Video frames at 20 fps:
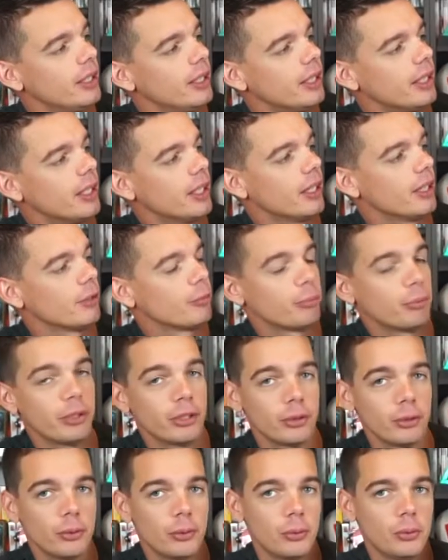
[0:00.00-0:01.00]
It's pretty
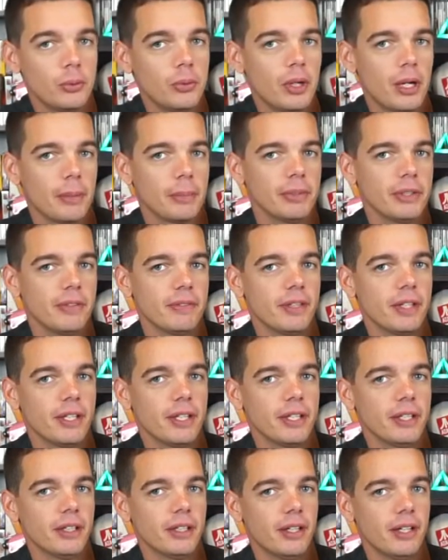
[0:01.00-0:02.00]
cool. I believe
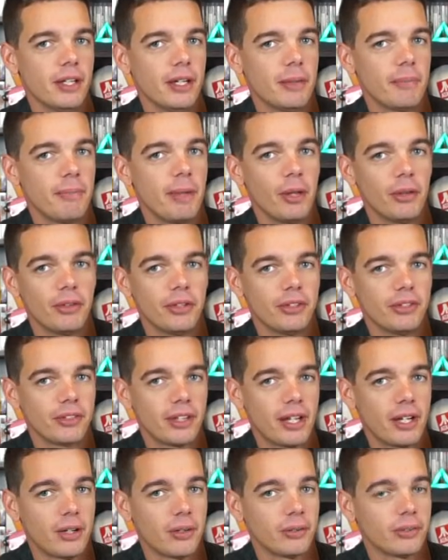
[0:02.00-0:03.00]
they mailed these
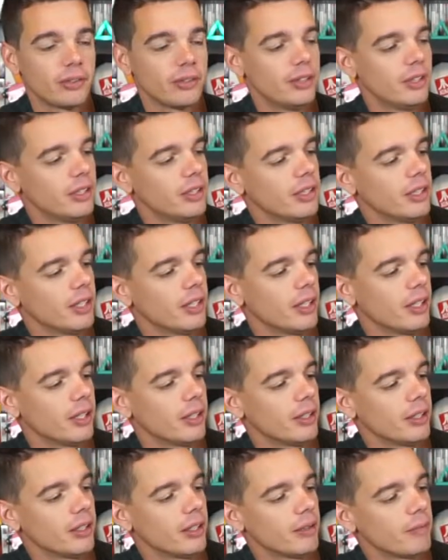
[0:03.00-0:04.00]
out
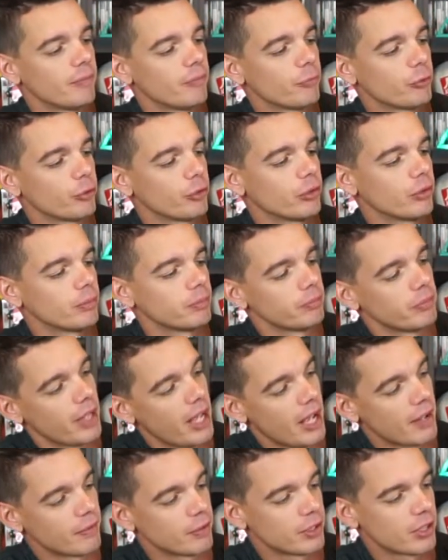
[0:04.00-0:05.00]
for
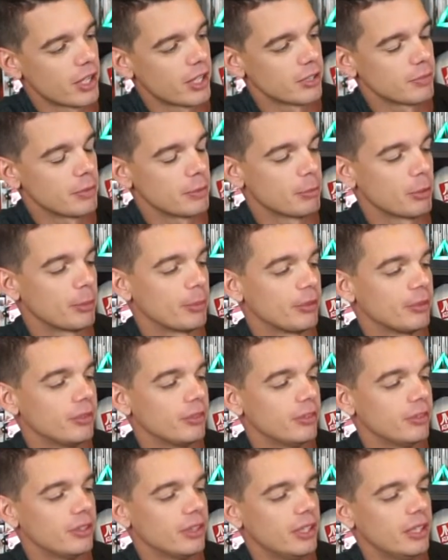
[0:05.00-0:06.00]
advertisement
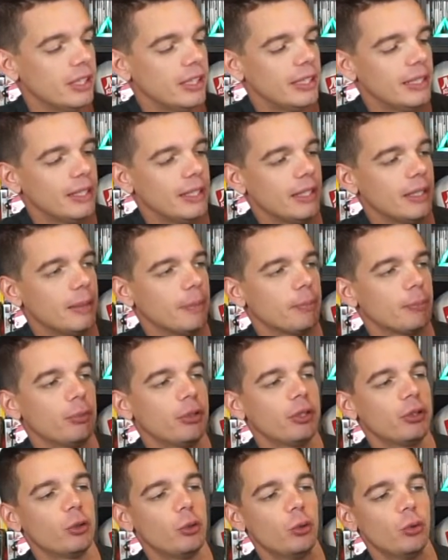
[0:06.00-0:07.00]
purposes.
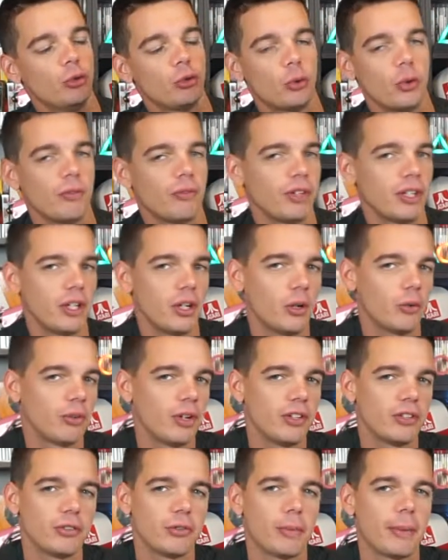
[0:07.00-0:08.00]
Pretty cool short video,
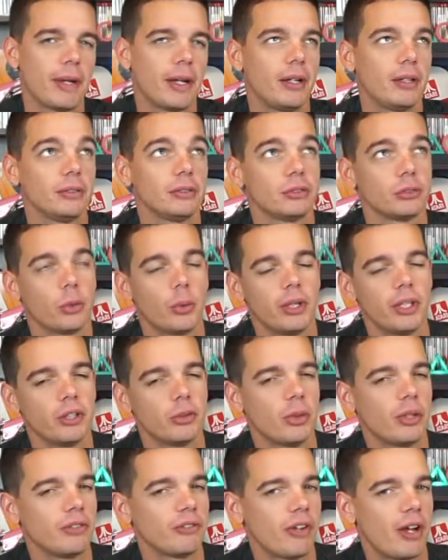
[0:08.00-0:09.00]
runs about
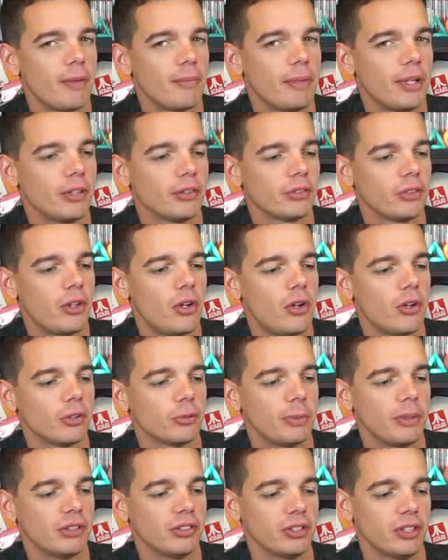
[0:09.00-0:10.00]
20-25 minutes long. It's
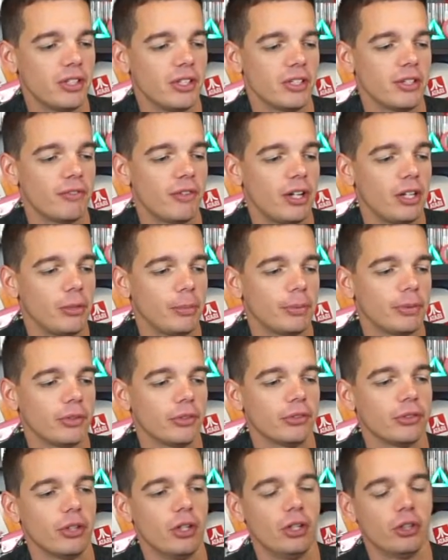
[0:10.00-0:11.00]
basically the
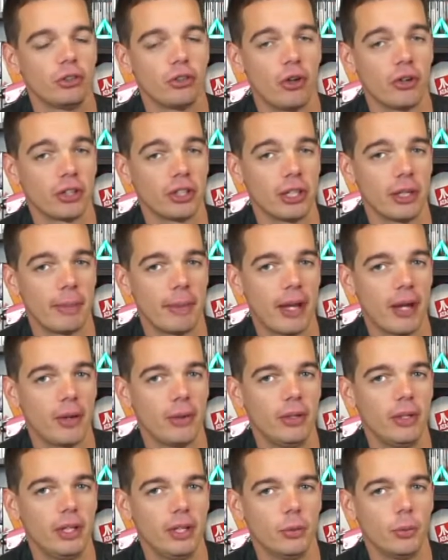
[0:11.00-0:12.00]
developers talking about
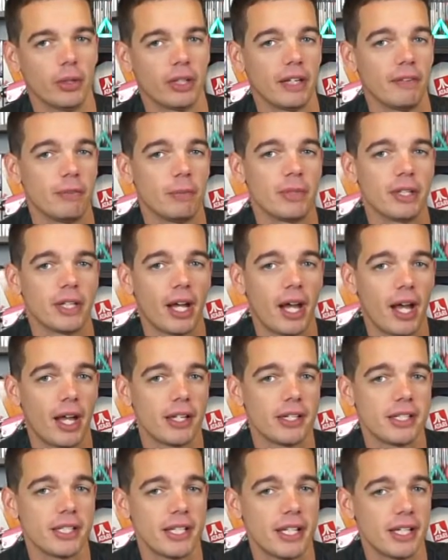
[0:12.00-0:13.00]
what gave them the
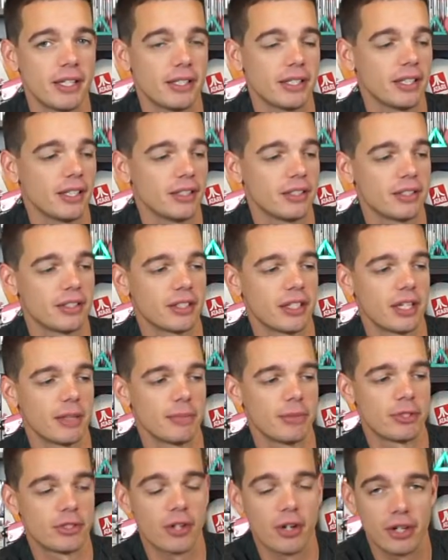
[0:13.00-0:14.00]
idea to get this game
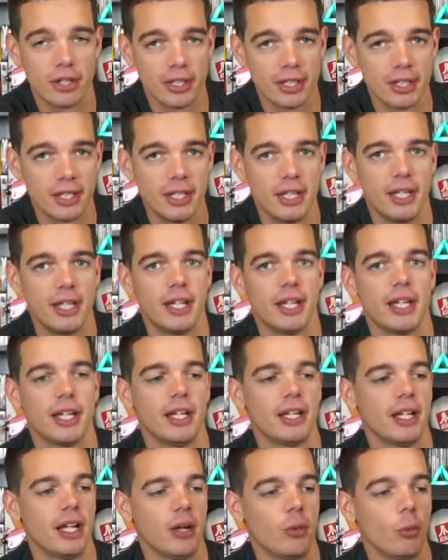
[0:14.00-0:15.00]
started
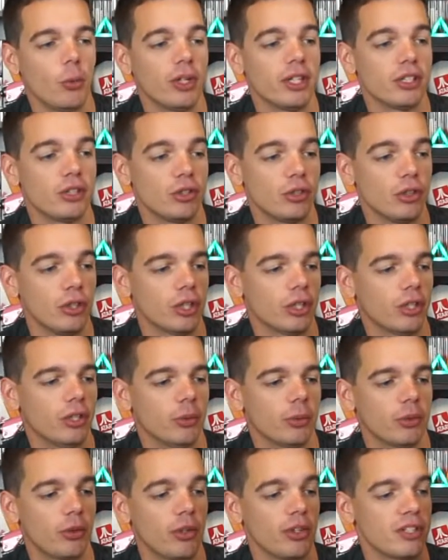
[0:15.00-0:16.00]
and what it took
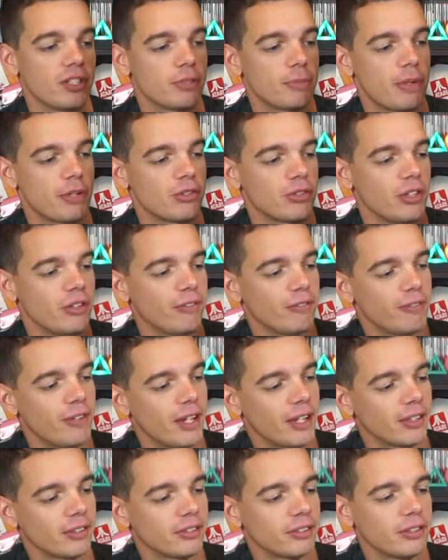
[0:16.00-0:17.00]
with all these special
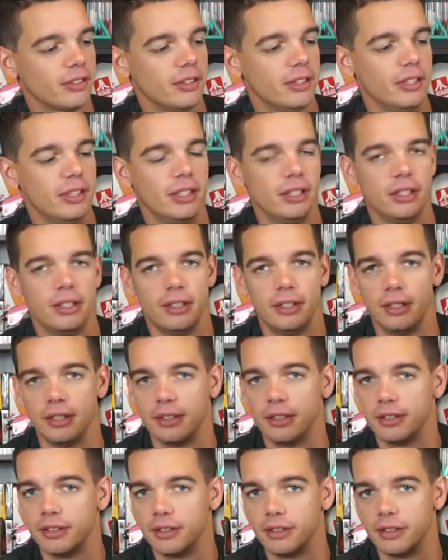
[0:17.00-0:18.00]
effects.
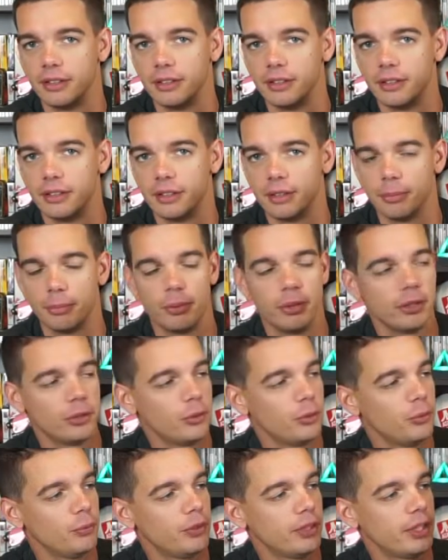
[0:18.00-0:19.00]
Pretty
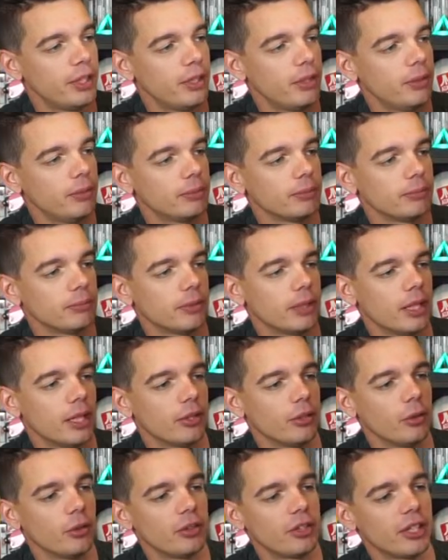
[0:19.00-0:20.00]
cool video.
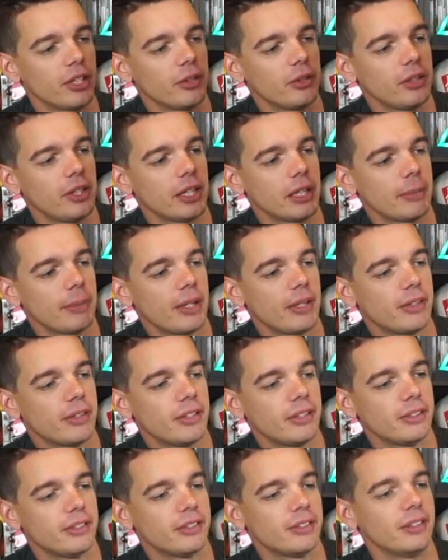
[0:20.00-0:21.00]
The only thing I don't like about
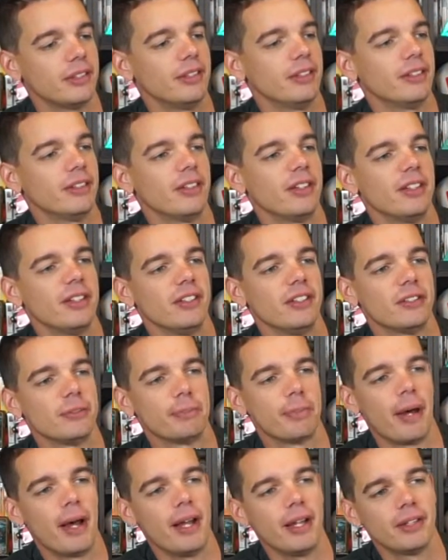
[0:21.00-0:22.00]
this is the
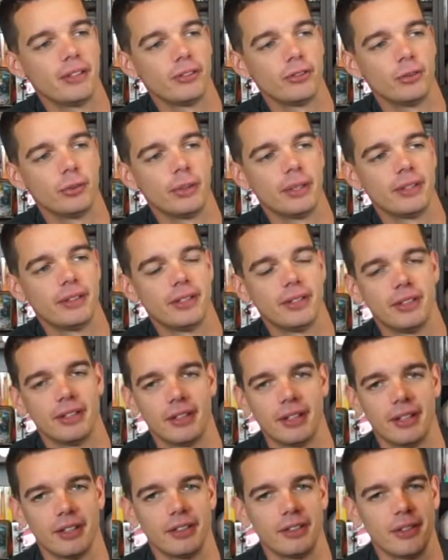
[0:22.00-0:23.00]
spine to it.
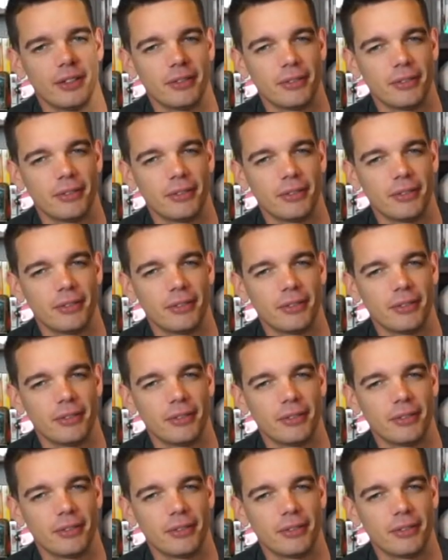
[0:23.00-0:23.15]
You